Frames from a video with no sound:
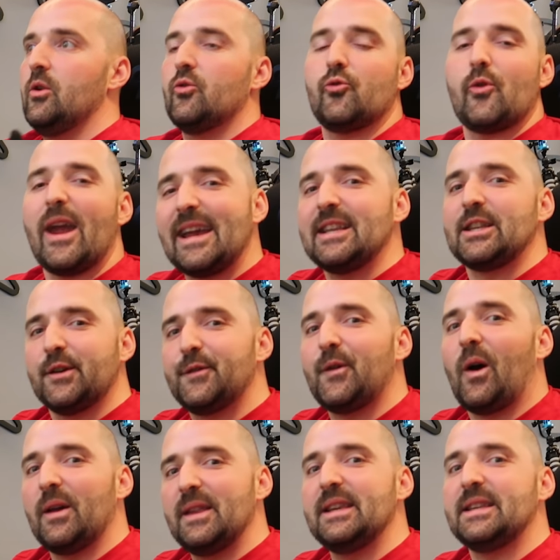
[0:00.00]

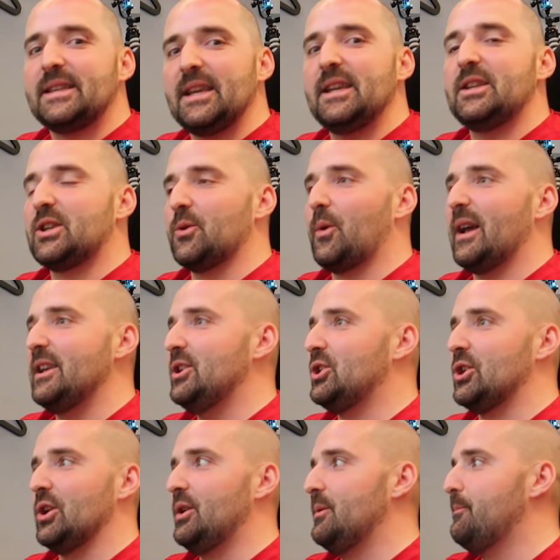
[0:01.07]
rectify this
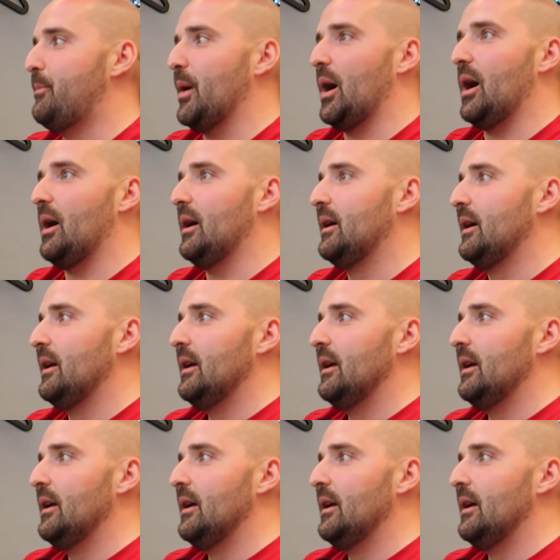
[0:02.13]
situation. But